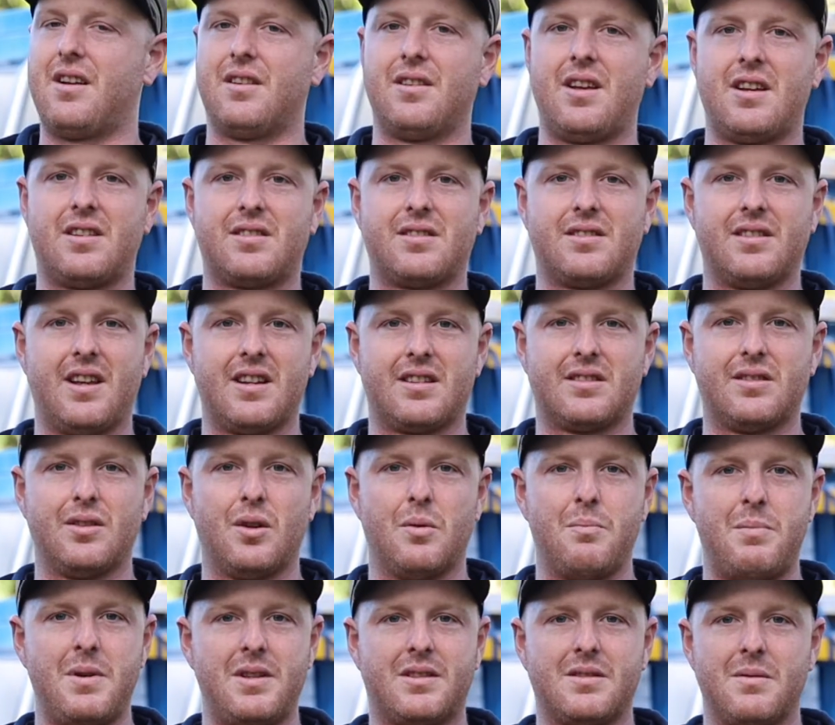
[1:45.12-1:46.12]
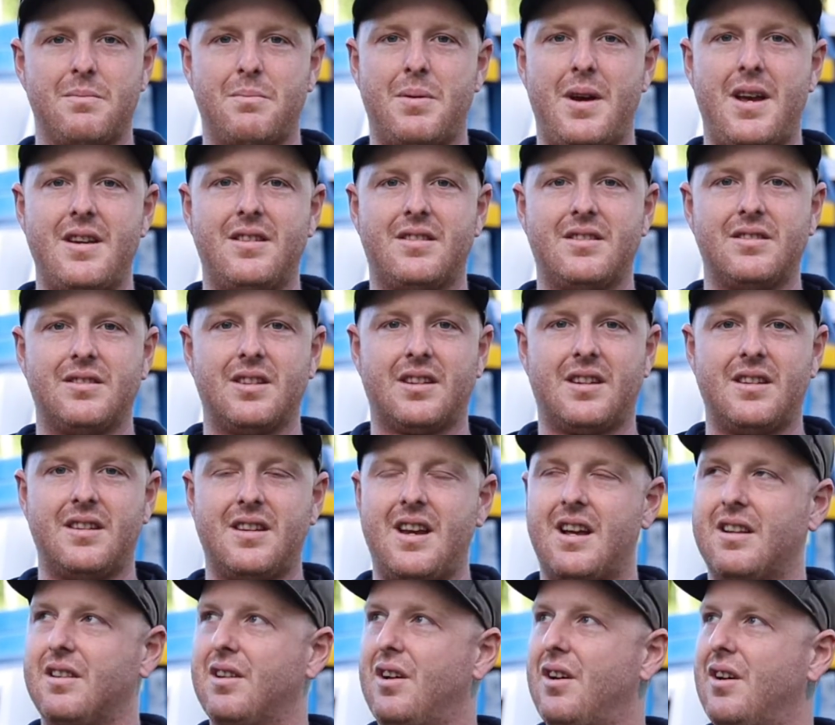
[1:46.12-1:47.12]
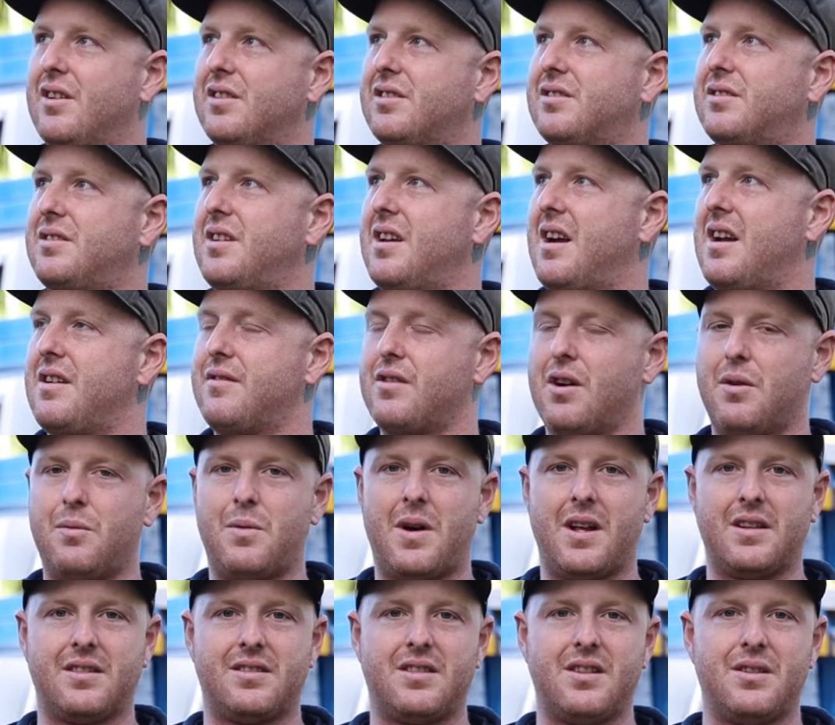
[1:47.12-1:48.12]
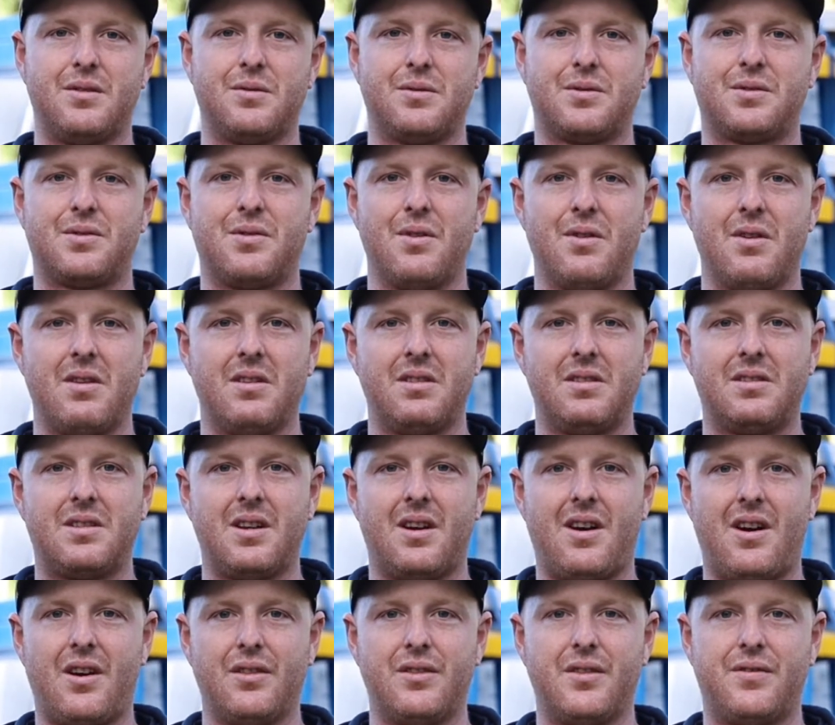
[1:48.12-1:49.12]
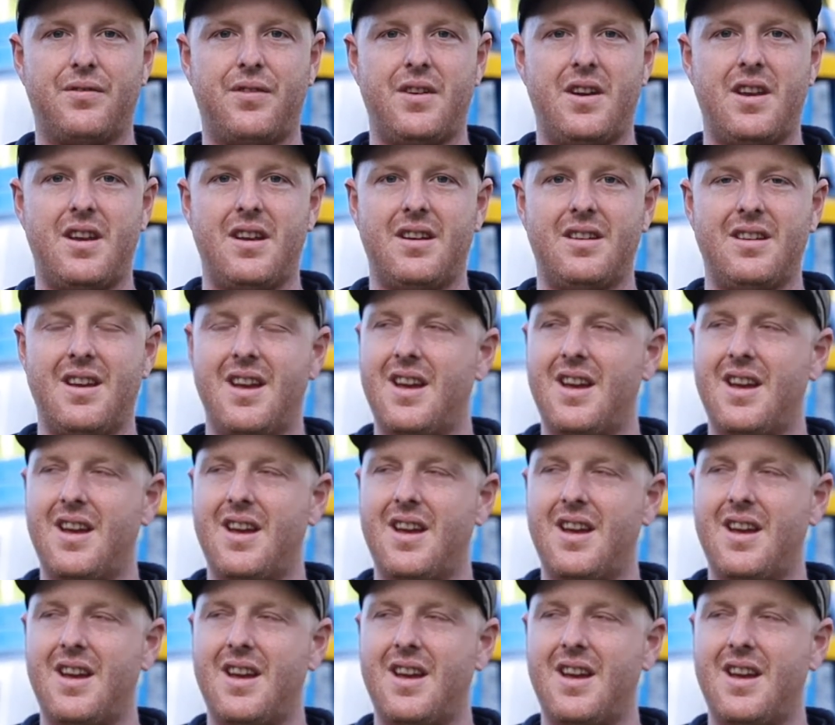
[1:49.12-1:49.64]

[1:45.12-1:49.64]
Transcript: Less little bits and pieces that can get lost. You know, you've got one single screw to hold the fitting,